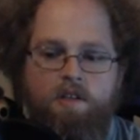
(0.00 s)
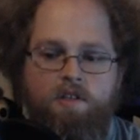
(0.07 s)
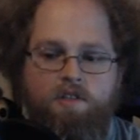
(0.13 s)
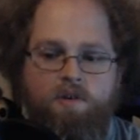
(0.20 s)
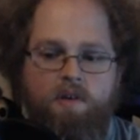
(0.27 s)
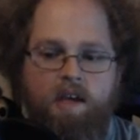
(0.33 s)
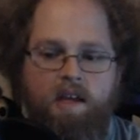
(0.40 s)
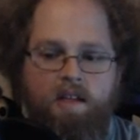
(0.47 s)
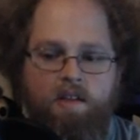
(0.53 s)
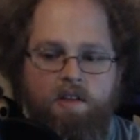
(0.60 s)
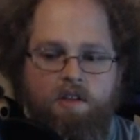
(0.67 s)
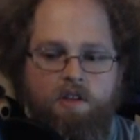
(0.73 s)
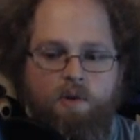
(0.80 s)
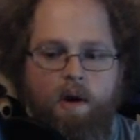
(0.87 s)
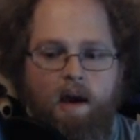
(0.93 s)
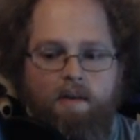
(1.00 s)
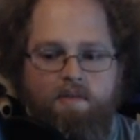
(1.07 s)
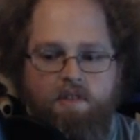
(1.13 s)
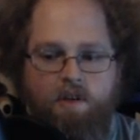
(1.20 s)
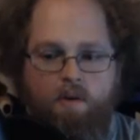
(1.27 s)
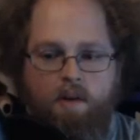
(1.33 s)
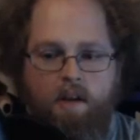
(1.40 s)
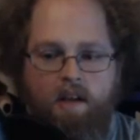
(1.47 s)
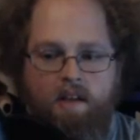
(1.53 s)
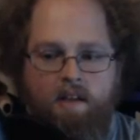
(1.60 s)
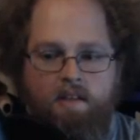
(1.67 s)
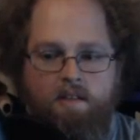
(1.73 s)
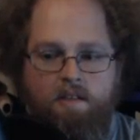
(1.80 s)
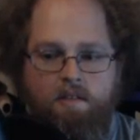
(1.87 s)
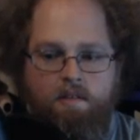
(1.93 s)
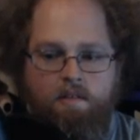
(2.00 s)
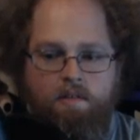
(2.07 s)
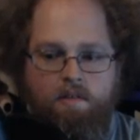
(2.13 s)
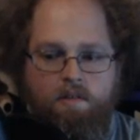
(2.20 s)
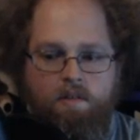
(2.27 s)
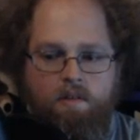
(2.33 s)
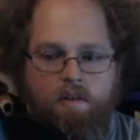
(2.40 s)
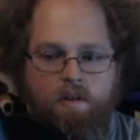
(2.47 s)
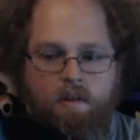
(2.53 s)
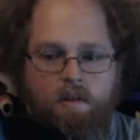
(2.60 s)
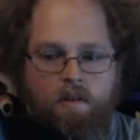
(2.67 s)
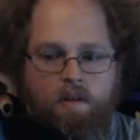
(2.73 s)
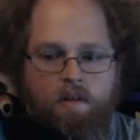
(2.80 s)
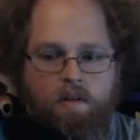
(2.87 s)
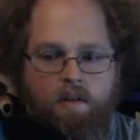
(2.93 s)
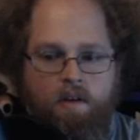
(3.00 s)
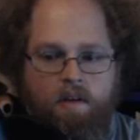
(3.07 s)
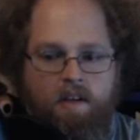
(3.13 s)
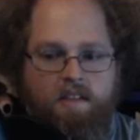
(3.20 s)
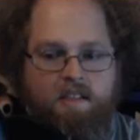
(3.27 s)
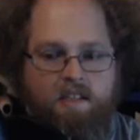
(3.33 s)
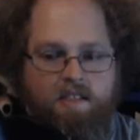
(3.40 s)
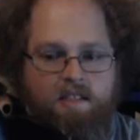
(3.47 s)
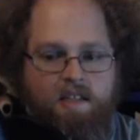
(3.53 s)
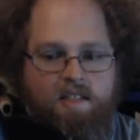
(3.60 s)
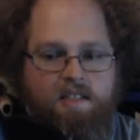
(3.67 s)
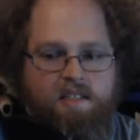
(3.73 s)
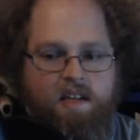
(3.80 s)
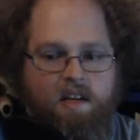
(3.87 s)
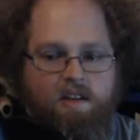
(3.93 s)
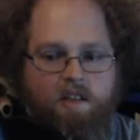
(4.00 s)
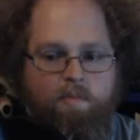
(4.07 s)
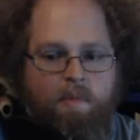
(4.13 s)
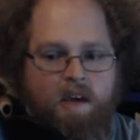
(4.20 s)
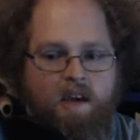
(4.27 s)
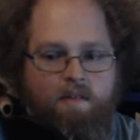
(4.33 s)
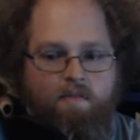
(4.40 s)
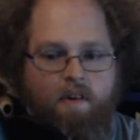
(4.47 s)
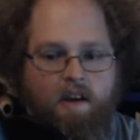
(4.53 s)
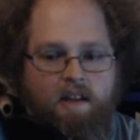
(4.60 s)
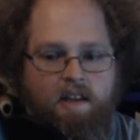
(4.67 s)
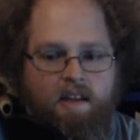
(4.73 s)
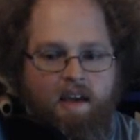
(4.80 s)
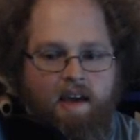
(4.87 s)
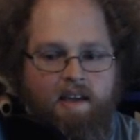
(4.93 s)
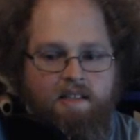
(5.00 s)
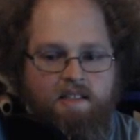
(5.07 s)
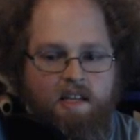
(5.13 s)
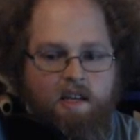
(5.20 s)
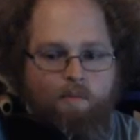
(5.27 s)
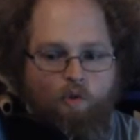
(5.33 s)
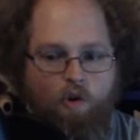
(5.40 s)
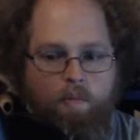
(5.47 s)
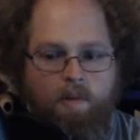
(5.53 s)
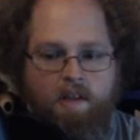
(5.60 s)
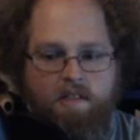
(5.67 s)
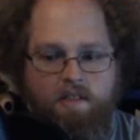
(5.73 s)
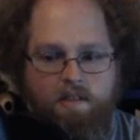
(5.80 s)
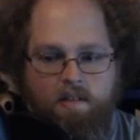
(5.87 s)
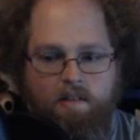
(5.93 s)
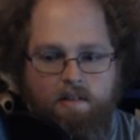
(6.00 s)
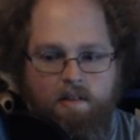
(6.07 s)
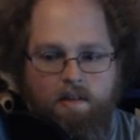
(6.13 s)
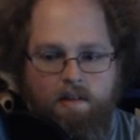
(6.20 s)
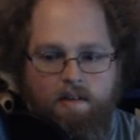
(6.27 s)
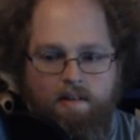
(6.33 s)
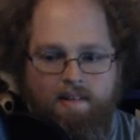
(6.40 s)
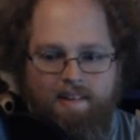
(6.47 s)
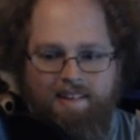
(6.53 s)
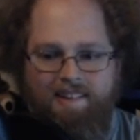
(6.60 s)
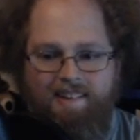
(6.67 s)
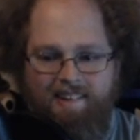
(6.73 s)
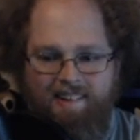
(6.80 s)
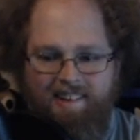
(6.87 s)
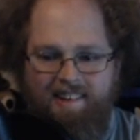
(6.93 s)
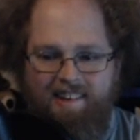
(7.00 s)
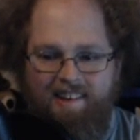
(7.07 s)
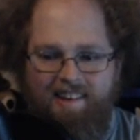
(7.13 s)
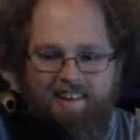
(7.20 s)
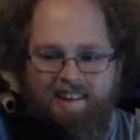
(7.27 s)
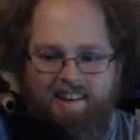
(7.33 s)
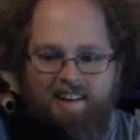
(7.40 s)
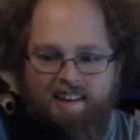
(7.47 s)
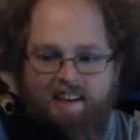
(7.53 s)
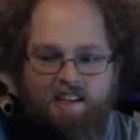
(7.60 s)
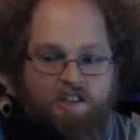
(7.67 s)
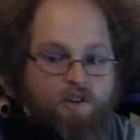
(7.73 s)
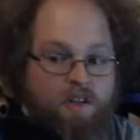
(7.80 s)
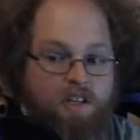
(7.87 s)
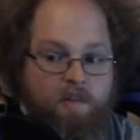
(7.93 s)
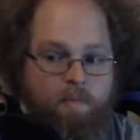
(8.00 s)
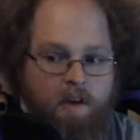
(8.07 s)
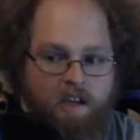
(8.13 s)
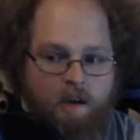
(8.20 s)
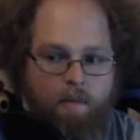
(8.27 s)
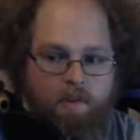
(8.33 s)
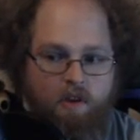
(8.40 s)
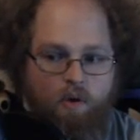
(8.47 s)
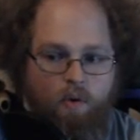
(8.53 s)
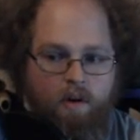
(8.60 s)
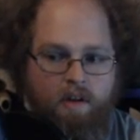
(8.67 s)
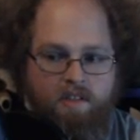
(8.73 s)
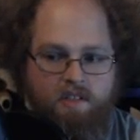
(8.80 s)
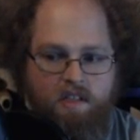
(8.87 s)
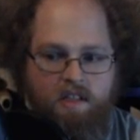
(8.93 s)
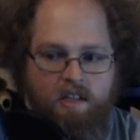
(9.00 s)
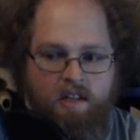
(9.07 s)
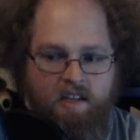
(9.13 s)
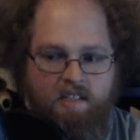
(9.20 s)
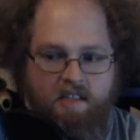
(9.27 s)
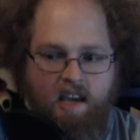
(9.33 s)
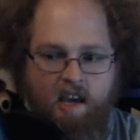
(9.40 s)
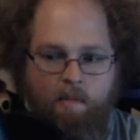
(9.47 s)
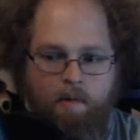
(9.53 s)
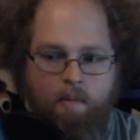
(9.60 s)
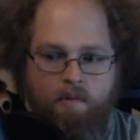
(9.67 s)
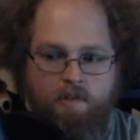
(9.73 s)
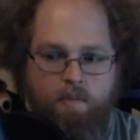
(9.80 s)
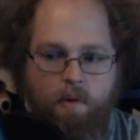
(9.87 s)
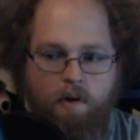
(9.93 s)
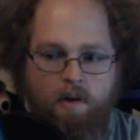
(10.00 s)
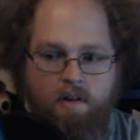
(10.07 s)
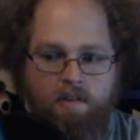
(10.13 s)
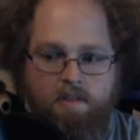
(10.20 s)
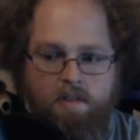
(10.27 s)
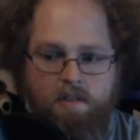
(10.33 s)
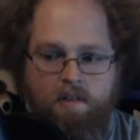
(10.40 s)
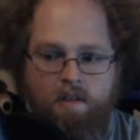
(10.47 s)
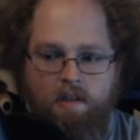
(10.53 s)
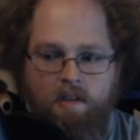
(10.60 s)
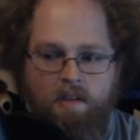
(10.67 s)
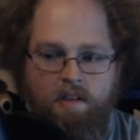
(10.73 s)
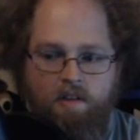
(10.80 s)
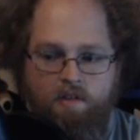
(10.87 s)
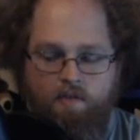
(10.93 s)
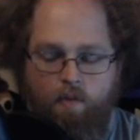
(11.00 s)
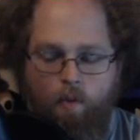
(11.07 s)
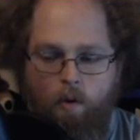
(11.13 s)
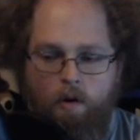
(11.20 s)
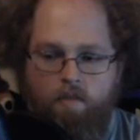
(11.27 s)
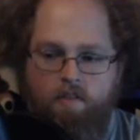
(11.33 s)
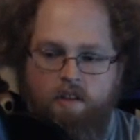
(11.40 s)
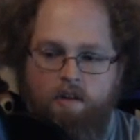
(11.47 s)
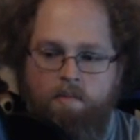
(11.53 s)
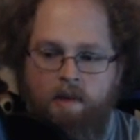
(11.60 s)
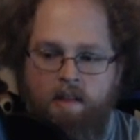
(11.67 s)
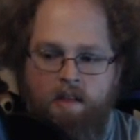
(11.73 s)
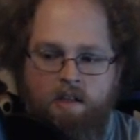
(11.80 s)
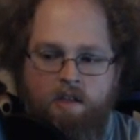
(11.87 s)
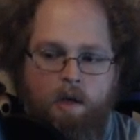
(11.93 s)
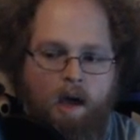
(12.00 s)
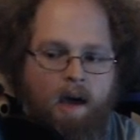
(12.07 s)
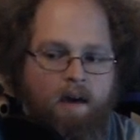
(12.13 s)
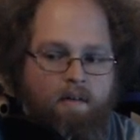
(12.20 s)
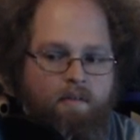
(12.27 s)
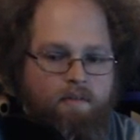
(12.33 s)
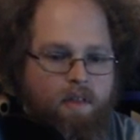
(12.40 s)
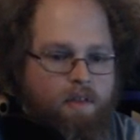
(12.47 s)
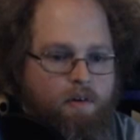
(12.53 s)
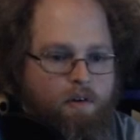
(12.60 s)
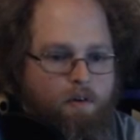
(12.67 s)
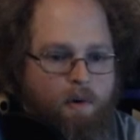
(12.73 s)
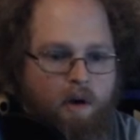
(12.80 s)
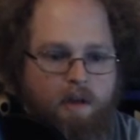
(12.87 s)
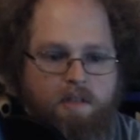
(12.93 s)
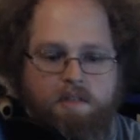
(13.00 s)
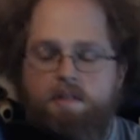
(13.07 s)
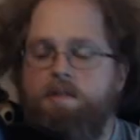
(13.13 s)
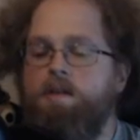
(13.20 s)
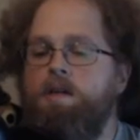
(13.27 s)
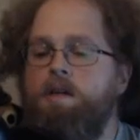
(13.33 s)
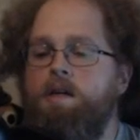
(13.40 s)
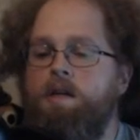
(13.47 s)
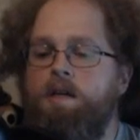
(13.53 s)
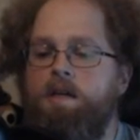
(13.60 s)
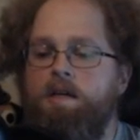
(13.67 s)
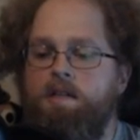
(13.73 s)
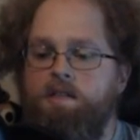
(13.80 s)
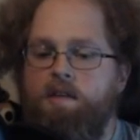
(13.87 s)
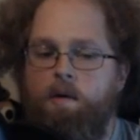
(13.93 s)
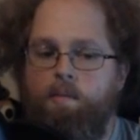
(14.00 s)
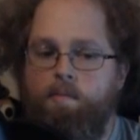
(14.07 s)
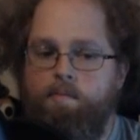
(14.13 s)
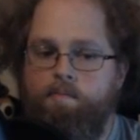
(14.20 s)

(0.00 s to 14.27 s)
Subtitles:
So again, you have stone hands. It doesn't necessarily make fighting gangs any more pleasant. And again, you need to pick up the coin so the next gang member spawns. There's 4 of them, and then you have the 3rd boss. So